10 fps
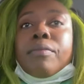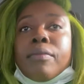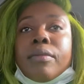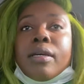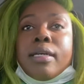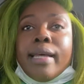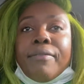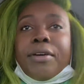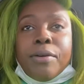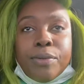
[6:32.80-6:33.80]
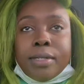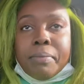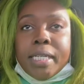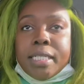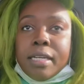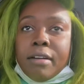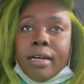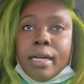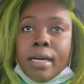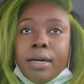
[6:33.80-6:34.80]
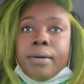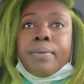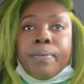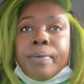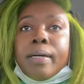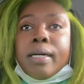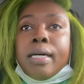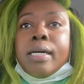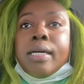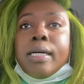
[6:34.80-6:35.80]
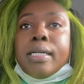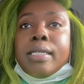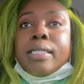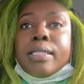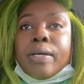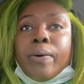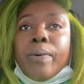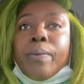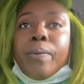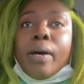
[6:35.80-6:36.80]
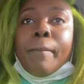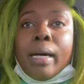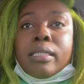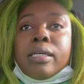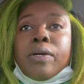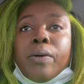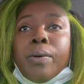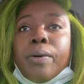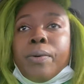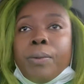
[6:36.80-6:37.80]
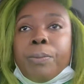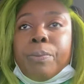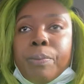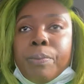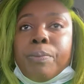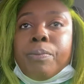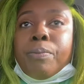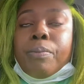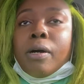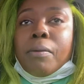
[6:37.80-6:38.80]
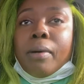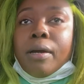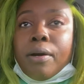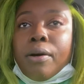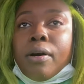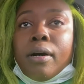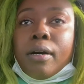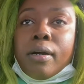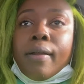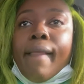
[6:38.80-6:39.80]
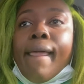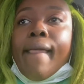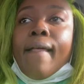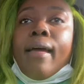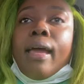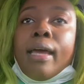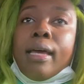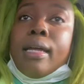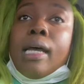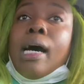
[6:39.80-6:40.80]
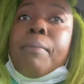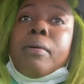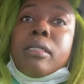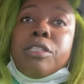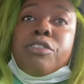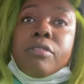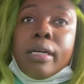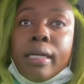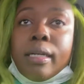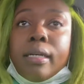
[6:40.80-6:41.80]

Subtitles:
because I have to go do somebody's hair right now. So I'm about to go home, park my car, and hop on the train.